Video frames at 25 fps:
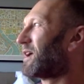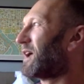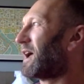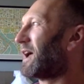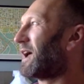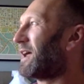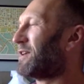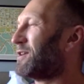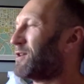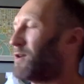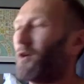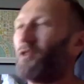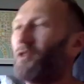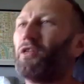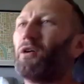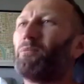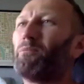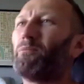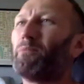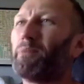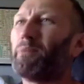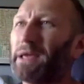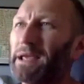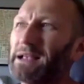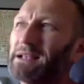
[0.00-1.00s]
another
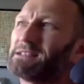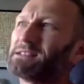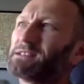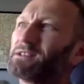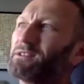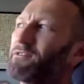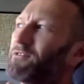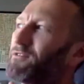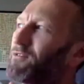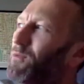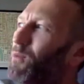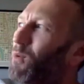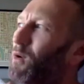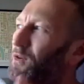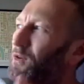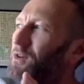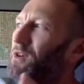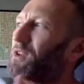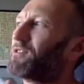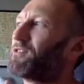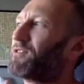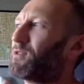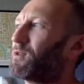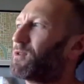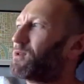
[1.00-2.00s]
piece of
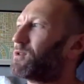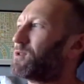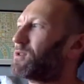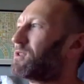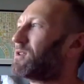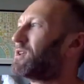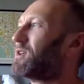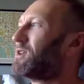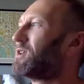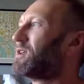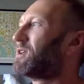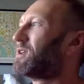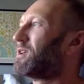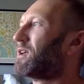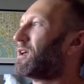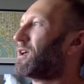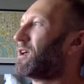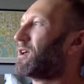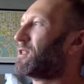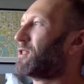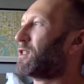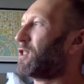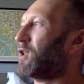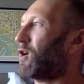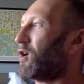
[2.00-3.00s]
wonderful
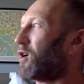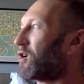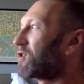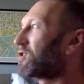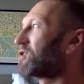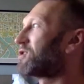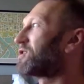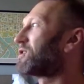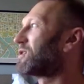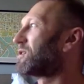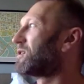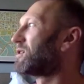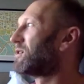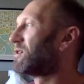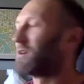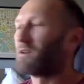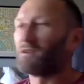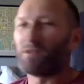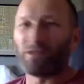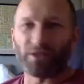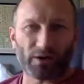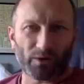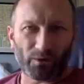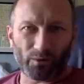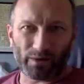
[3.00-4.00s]
luck
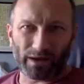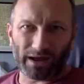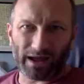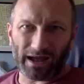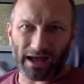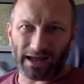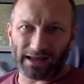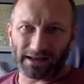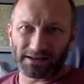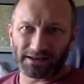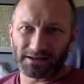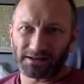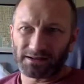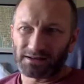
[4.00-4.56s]
that we had,